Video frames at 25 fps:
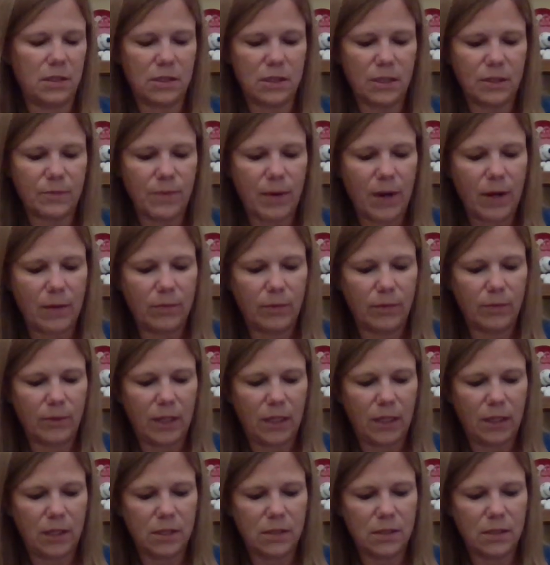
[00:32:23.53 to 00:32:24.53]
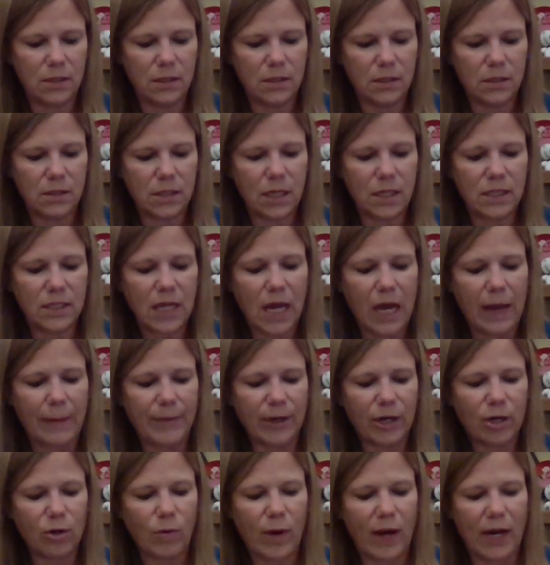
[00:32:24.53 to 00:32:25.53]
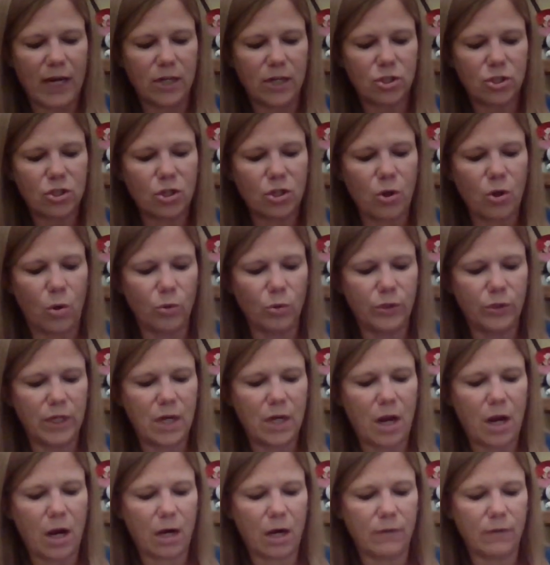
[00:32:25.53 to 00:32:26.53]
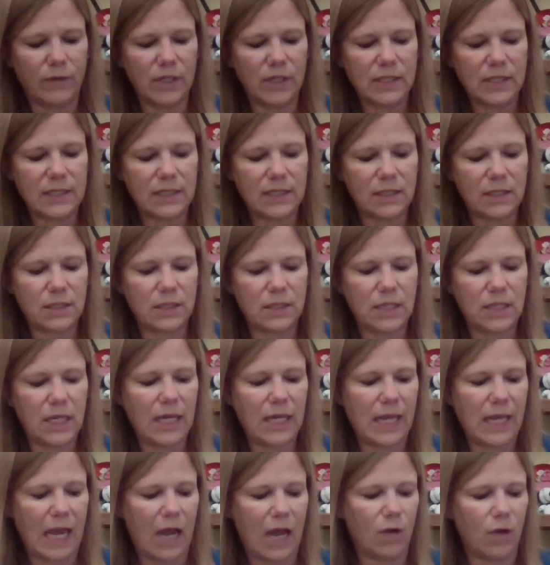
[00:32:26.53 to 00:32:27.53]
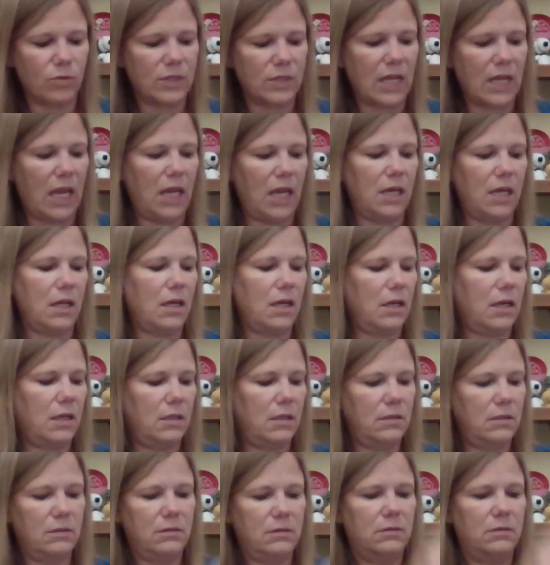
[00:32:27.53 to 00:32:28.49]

this is probably, this is Atomic Ranch Golden Harvest 16 count Aida.